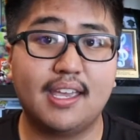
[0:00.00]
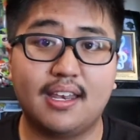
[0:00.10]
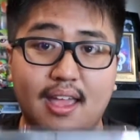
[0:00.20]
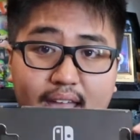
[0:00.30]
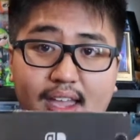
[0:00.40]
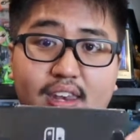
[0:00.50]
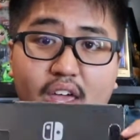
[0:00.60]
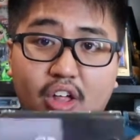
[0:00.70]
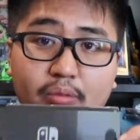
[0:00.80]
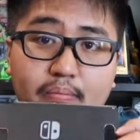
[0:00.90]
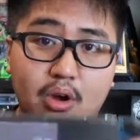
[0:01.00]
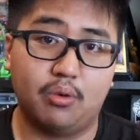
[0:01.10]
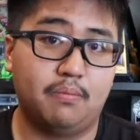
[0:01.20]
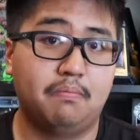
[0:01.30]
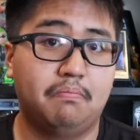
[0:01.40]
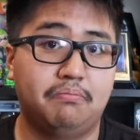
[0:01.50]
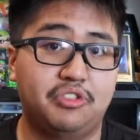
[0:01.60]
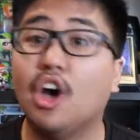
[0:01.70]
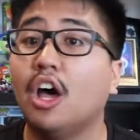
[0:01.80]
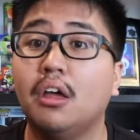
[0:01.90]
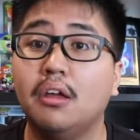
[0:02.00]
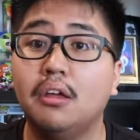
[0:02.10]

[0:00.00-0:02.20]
in handheld mode. Duh.